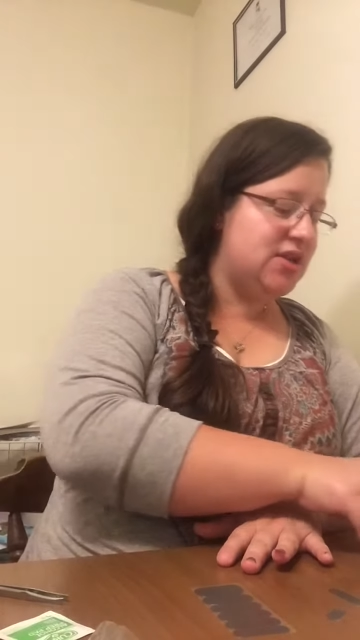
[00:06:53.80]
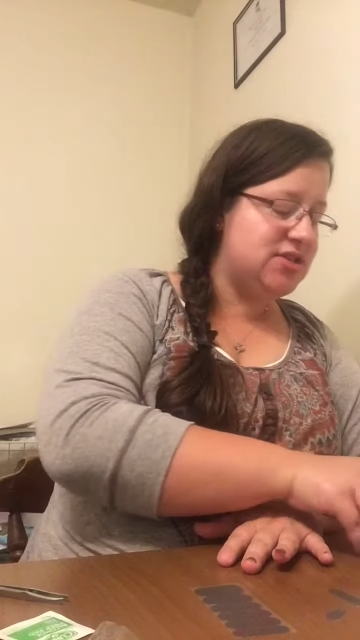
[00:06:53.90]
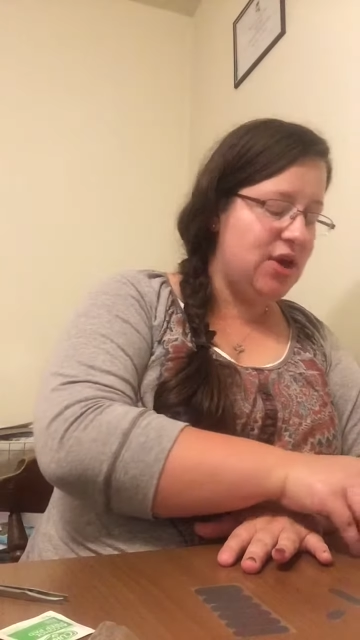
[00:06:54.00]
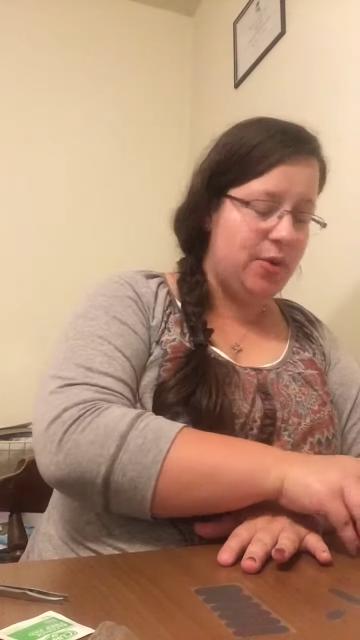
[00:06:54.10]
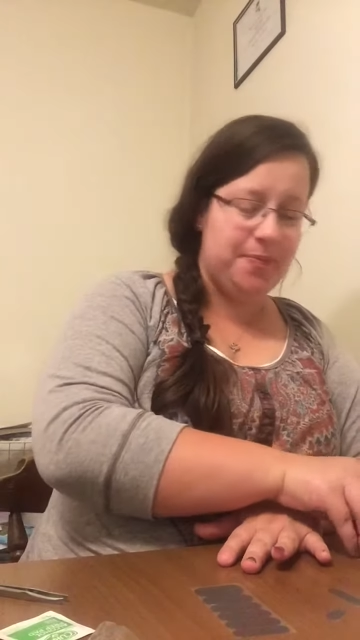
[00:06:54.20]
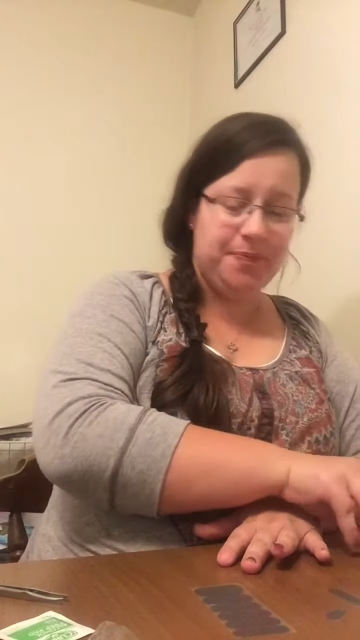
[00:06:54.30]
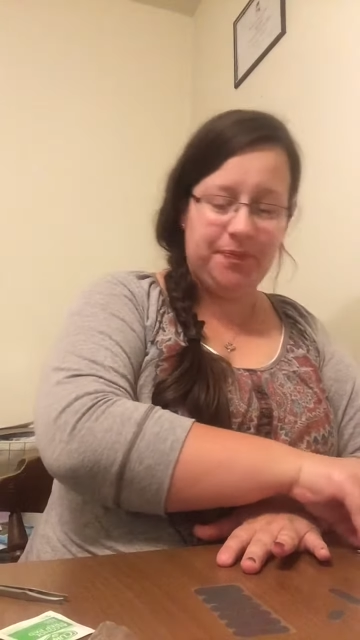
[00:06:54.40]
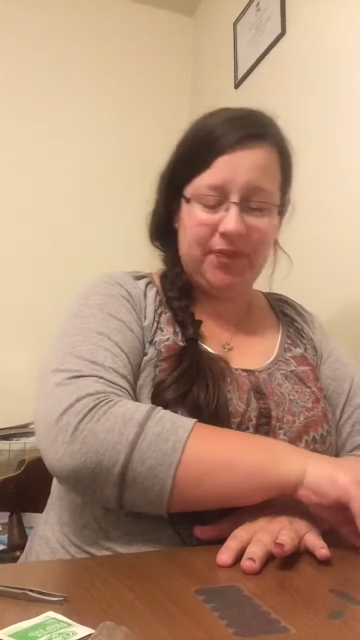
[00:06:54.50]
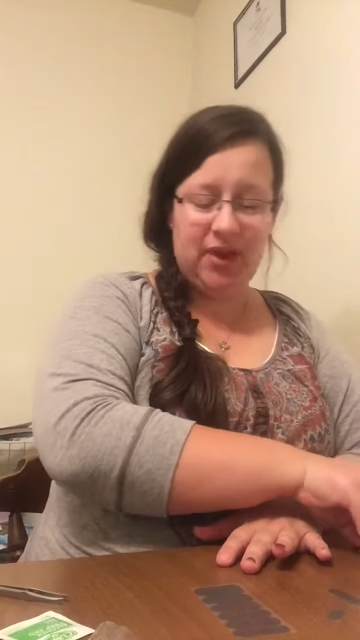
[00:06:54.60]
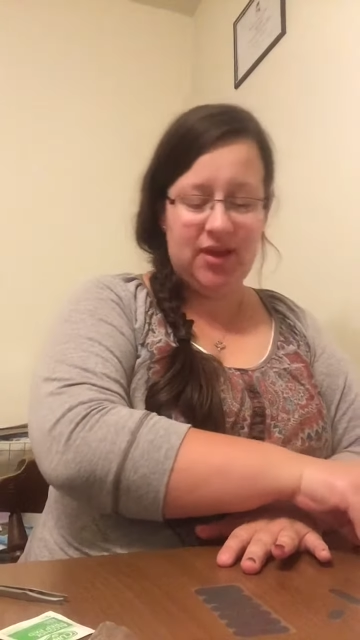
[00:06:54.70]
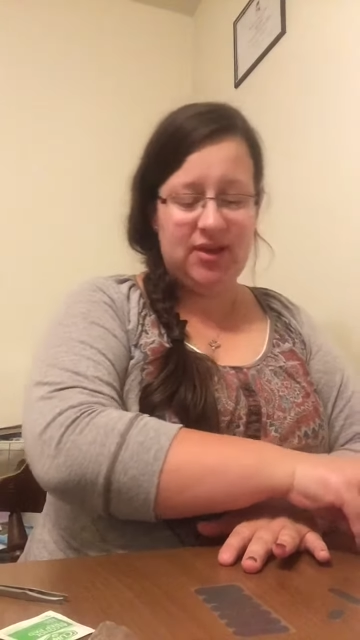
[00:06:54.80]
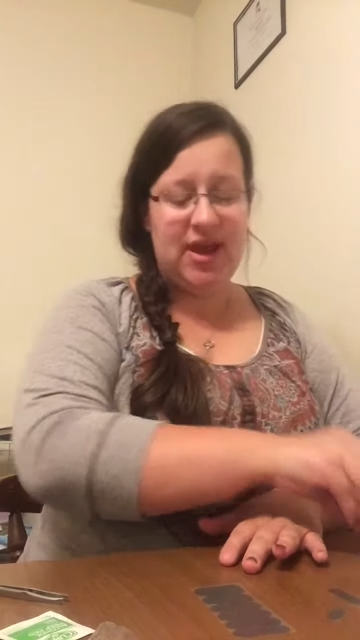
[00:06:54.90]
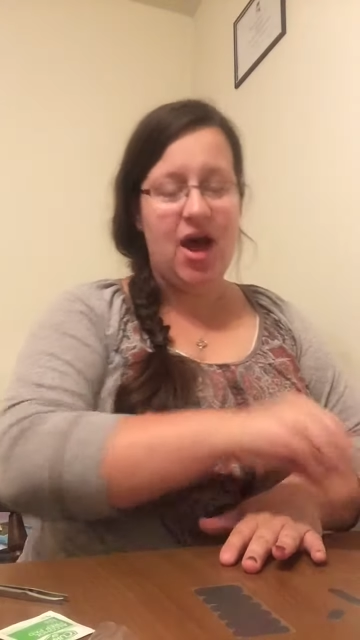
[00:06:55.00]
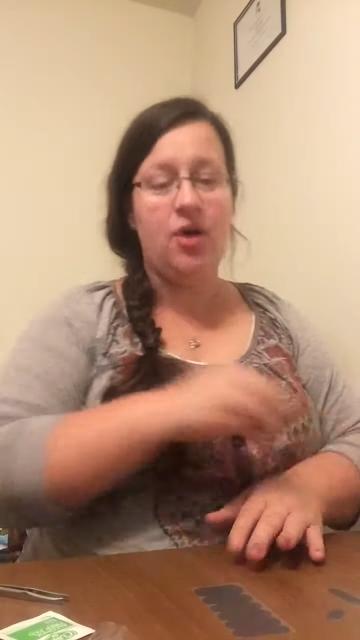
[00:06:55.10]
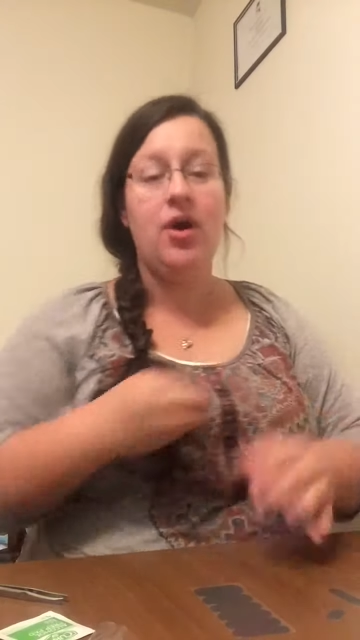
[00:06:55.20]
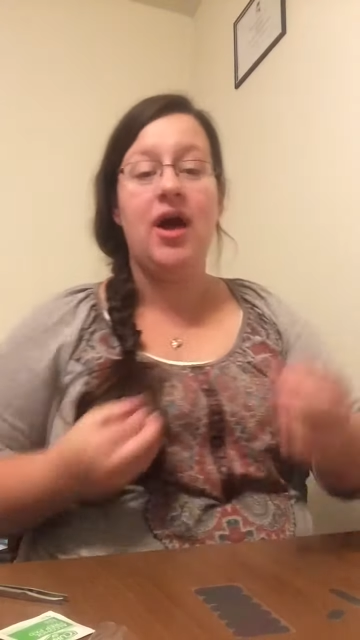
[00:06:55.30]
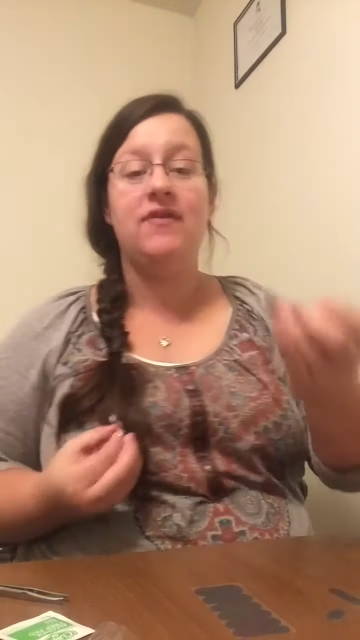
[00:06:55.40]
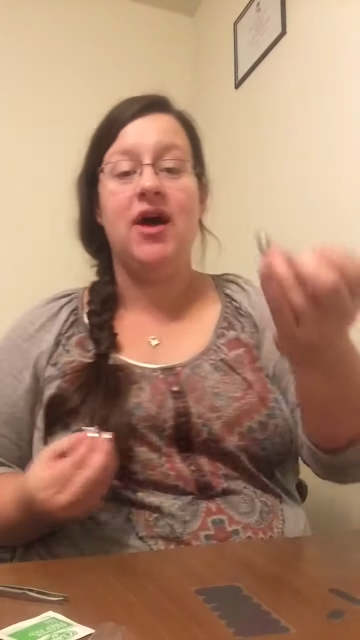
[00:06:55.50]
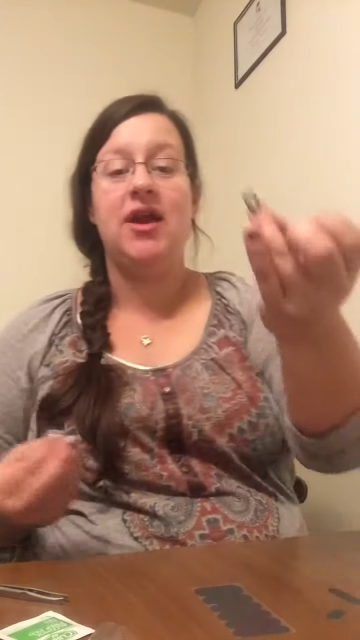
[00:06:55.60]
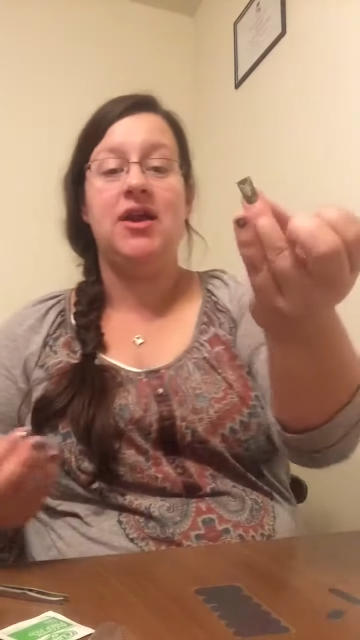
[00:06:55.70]
So, now
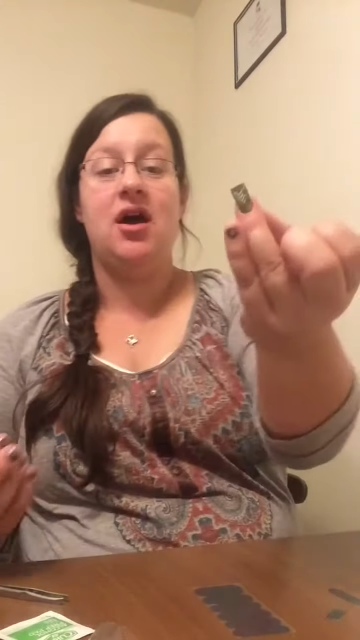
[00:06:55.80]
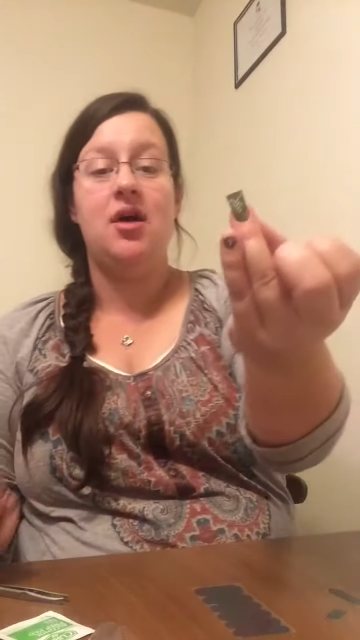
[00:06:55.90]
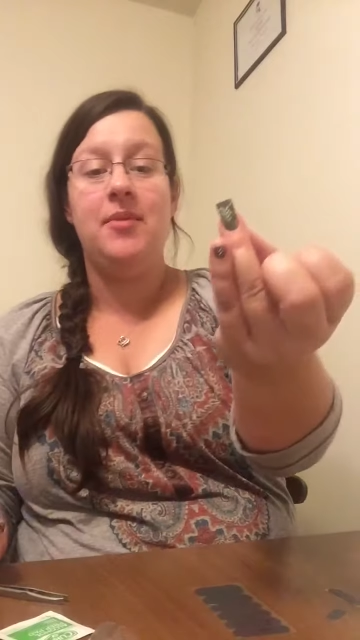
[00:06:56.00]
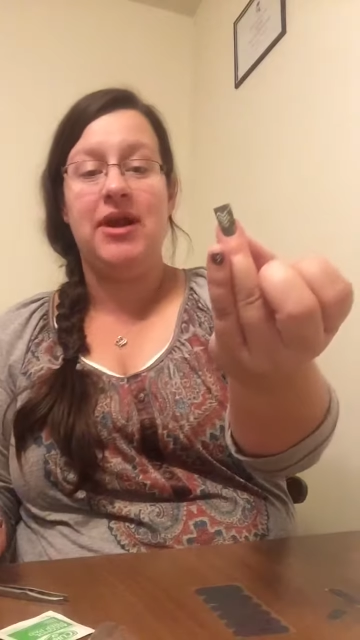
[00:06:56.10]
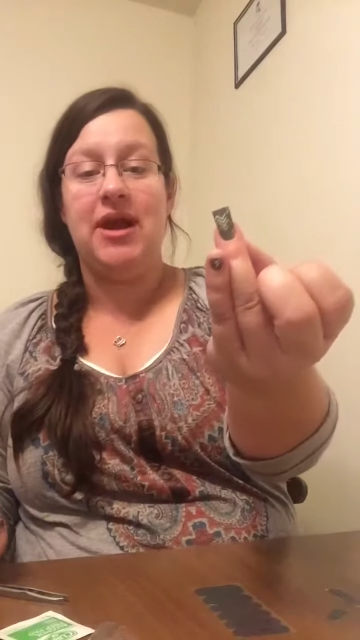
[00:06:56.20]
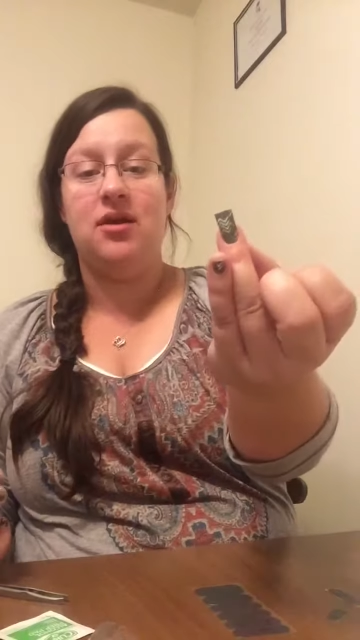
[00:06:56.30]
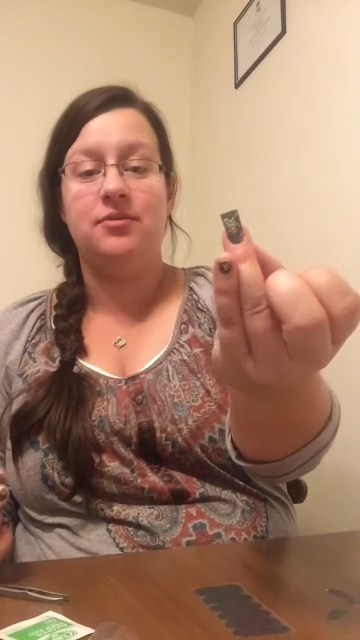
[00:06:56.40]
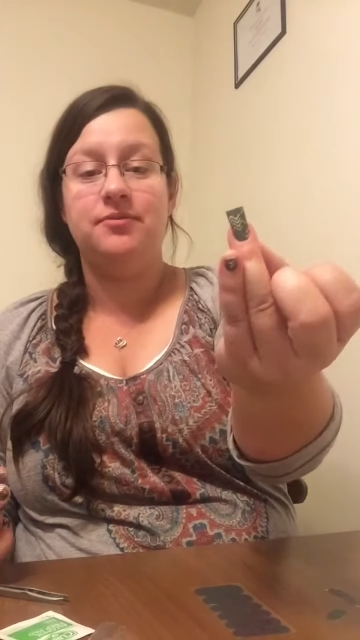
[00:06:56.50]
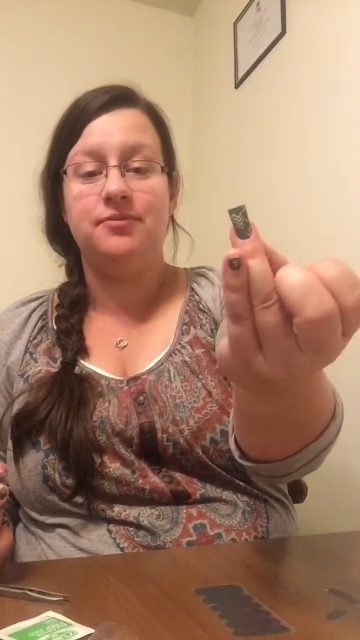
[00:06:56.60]
I've got it on my nail,